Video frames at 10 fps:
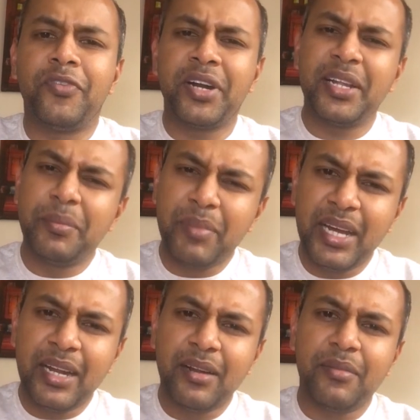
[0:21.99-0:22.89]
what are the
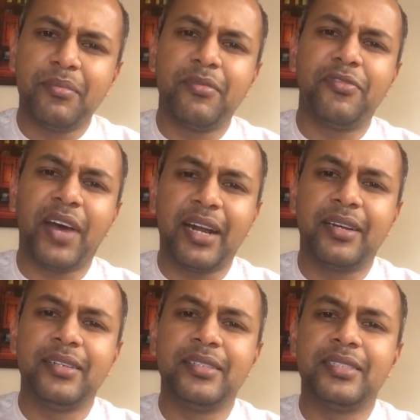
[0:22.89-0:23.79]
main
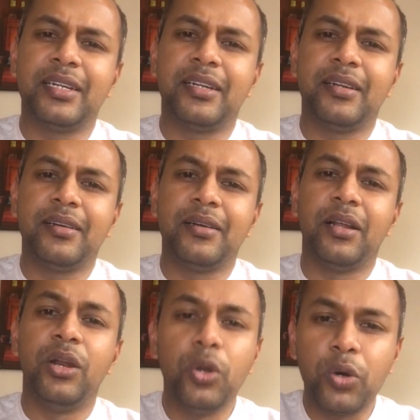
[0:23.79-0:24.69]
factors that
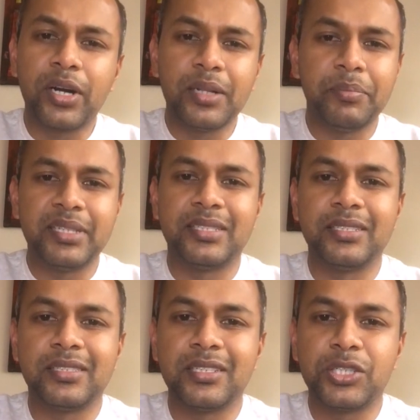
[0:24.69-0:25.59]
local
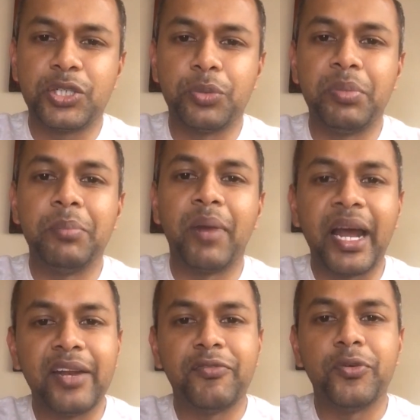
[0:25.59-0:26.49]
businesses should be
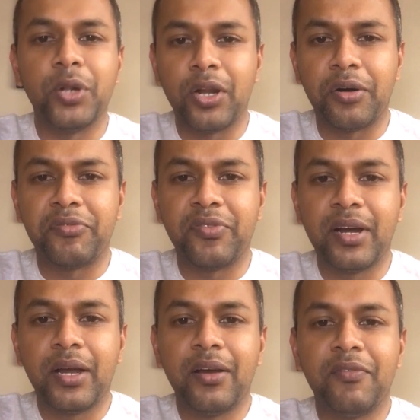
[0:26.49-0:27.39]
mindful of
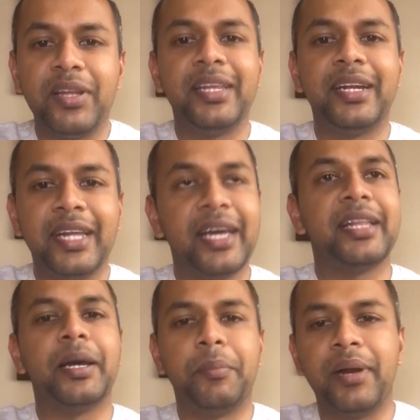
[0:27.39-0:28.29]
when they
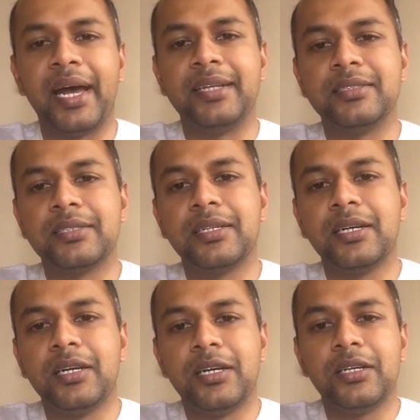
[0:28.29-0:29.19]
take their brands
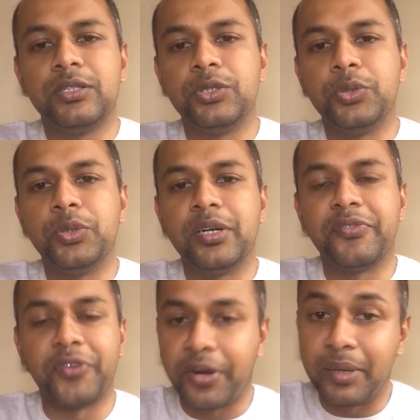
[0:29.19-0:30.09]

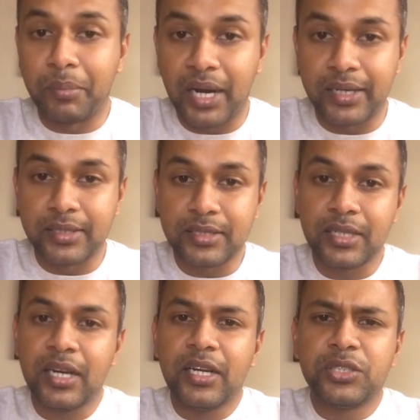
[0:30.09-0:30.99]
to foreign markets.
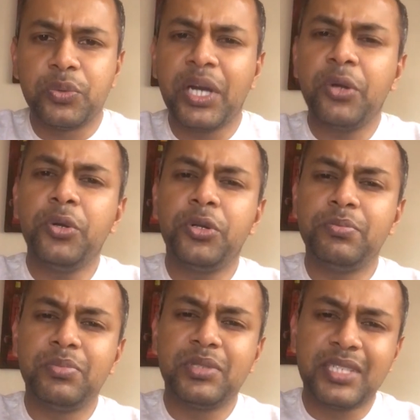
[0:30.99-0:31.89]
So we're going to
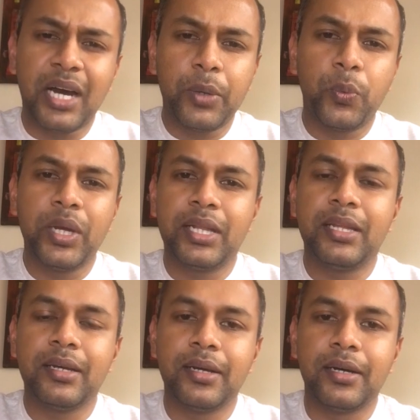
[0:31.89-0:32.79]
start with
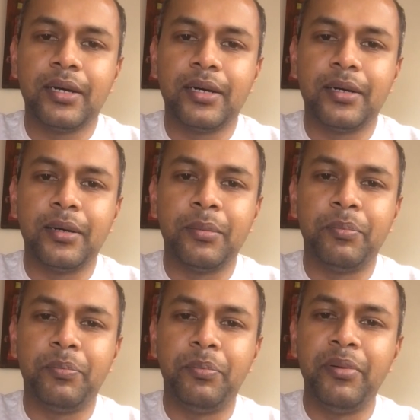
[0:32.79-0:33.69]
a
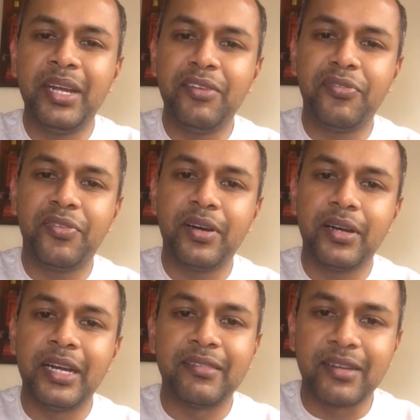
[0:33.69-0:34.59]
brief
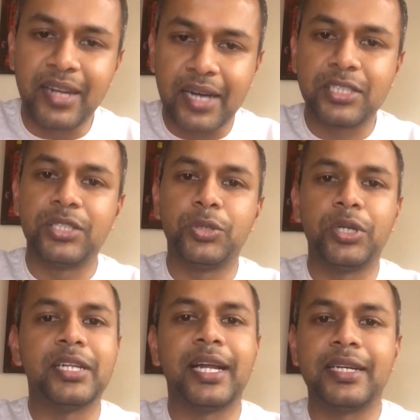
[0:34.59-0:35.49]
introduction
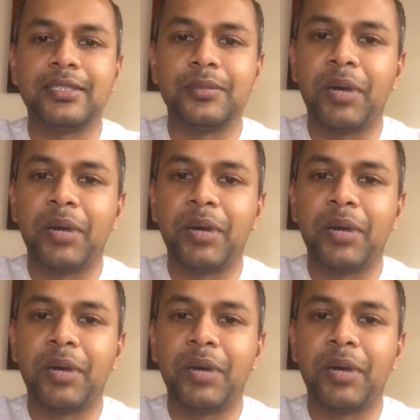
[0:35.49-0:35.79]
to international.